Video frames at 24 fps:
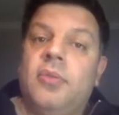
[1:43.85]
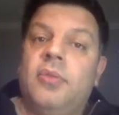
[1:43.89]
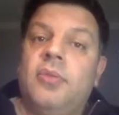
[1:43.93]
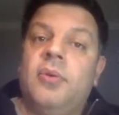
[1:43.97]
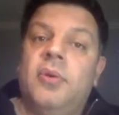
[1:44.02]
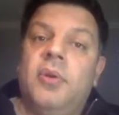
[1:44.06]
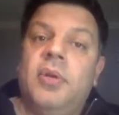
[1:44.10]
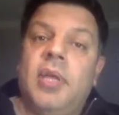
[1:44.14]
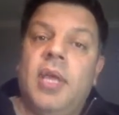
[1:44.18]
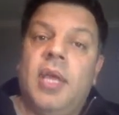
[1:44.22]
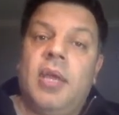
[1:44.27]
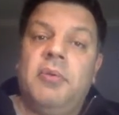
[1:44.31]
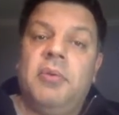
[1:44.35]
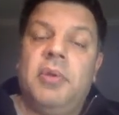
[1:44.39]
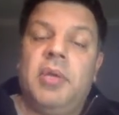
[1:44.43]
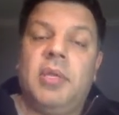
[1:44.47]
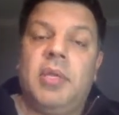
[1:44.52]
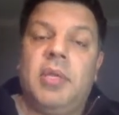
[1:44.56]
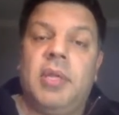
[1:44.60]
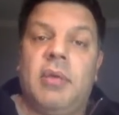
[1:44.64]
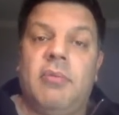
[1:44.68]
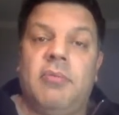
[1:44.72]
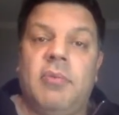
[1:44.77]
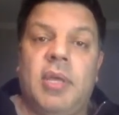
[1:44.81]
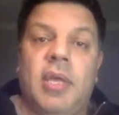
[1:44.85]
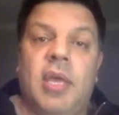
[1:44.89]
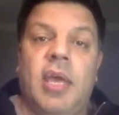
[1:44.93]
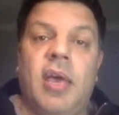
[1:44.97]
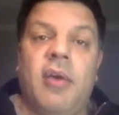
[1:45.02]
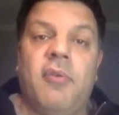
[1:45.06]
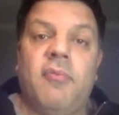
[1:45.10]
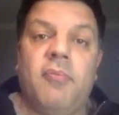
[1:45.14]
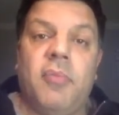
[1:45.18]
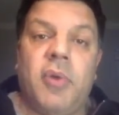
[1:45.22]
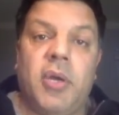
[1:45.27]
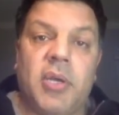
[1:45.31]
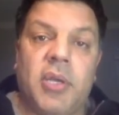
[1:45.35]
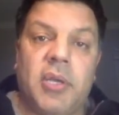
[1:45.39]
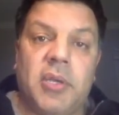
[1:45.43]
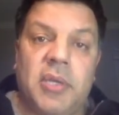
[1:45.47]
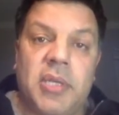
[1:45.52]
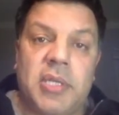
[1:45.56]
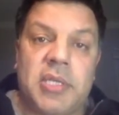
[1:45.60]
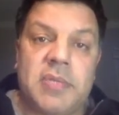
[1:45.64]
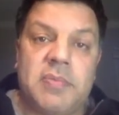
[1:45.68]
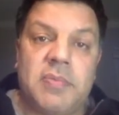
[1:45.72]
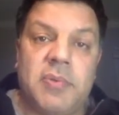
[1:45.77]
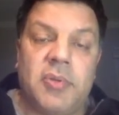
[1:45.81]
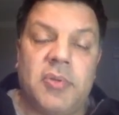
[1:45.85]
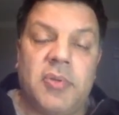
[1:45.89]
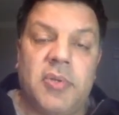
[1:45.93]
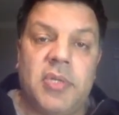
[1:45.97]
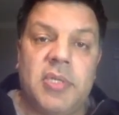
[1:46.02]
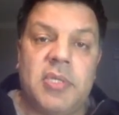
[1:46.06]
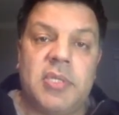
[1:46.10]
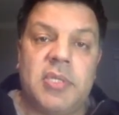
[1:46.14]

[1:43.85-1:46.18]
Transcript: Third area that we have market expertise